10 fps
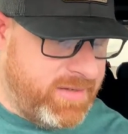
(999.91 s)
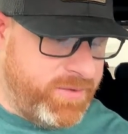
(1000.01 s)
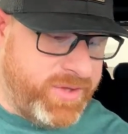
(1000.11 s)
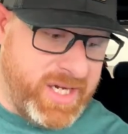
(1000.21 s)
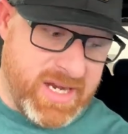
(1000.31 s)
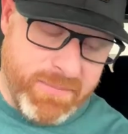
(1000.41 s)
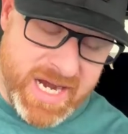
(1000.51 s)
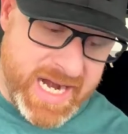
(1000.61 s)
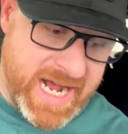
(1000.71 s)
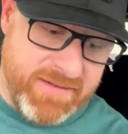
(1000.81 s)
if you think I
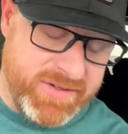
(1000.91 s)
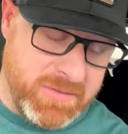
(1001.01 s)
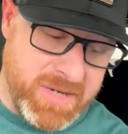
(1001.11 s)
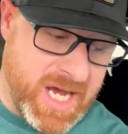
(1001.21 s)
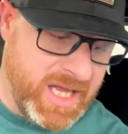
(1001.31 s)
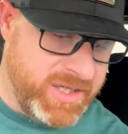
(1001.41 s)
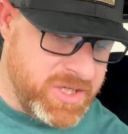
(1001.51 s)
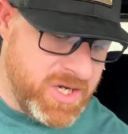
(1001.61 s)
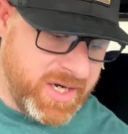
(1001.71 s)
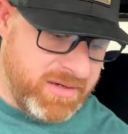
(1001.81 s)
might have some knowledge
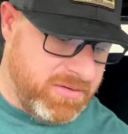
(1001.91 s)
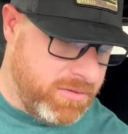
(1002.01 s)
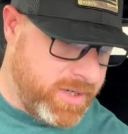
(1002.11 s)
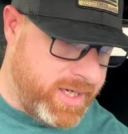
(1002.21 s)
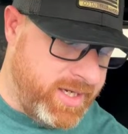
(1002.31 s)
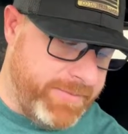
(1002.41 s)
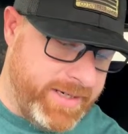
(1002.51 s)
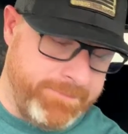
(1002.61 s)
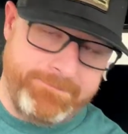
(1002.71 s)
on it, go right ahead, man.